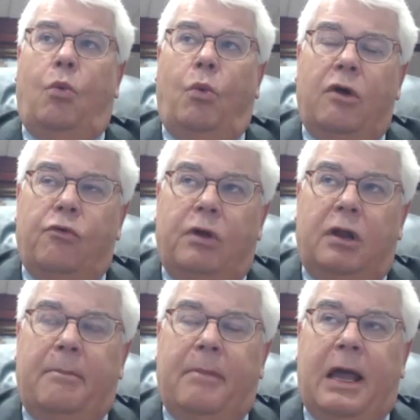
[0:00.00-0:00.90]
What
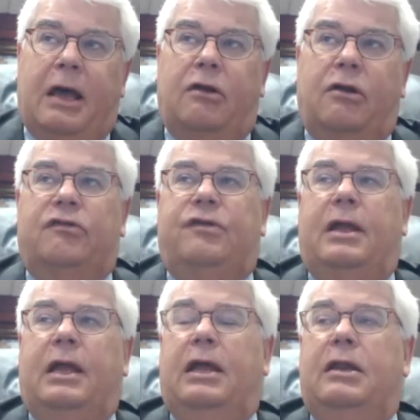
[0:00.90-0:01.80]
really matters?
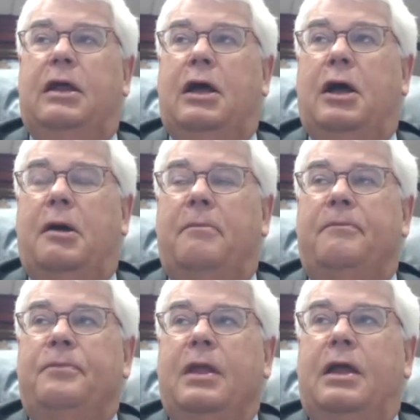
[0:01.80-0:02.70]
And,
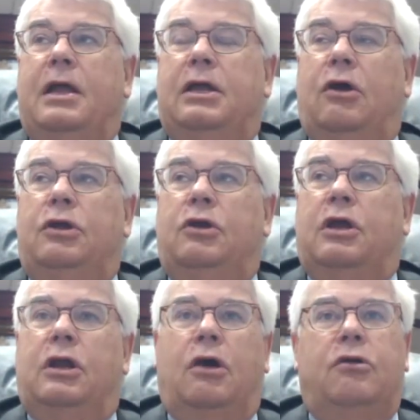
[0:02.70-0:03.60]
you
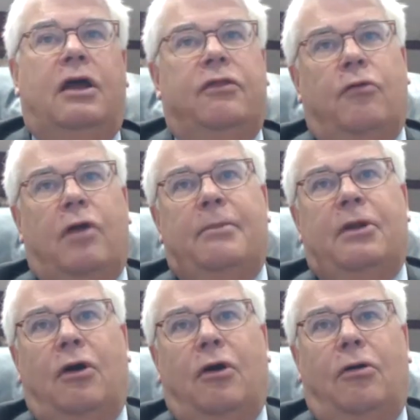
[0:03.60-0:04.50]
can go down the rabbit
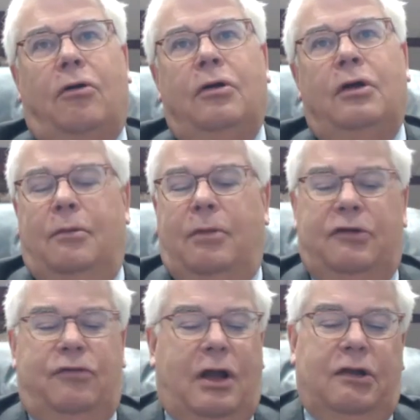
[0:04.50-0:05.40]
hole by
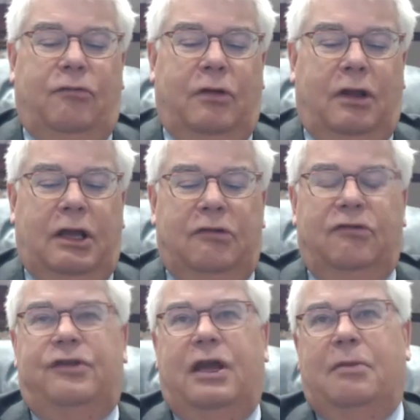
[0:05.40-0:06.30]
trying to really
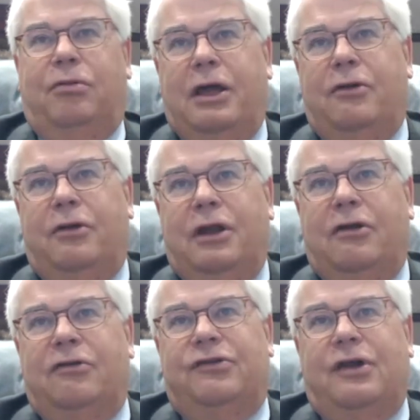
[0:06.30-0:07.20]
understand Plato and
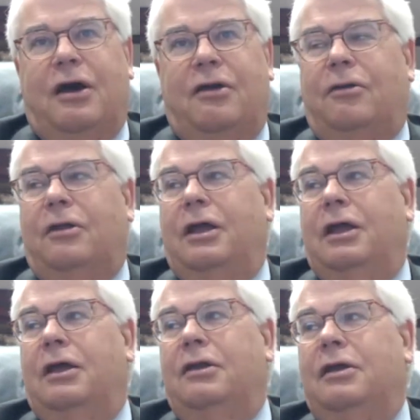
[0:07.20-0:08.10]
Aristotle
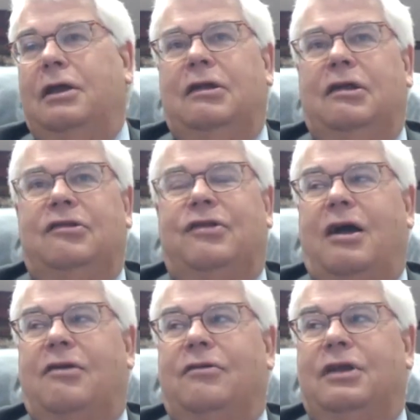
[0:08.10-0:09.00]
and
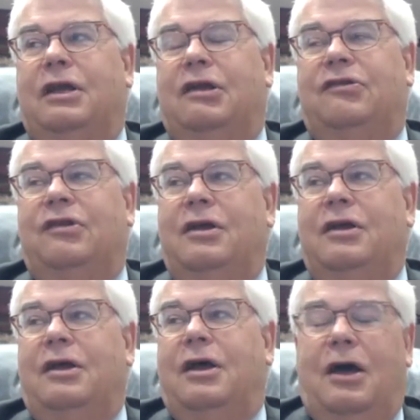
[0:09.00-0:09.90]
Socrates
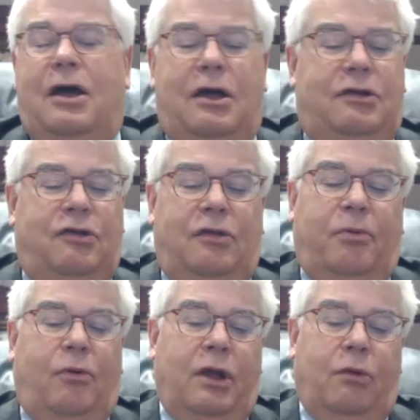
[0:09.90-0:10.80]
to the
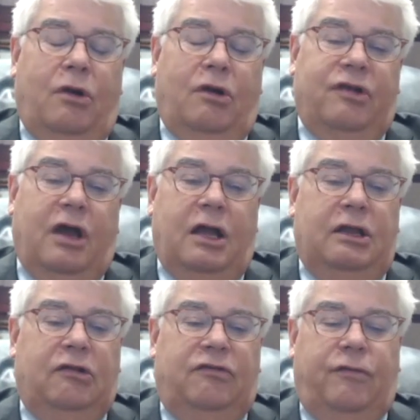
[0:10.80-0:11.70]
point where it's not
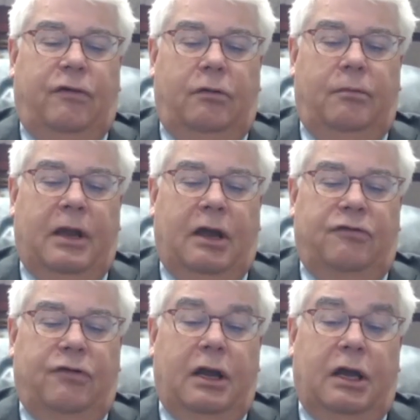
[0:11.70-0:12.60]
useful. And I
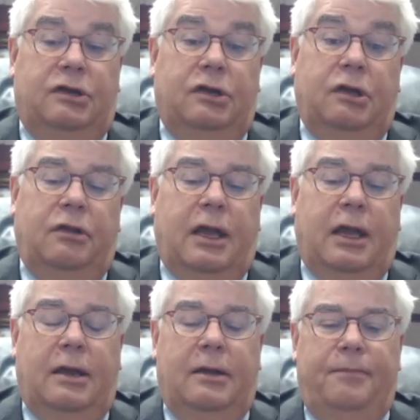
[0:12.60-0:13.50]
try not to do that.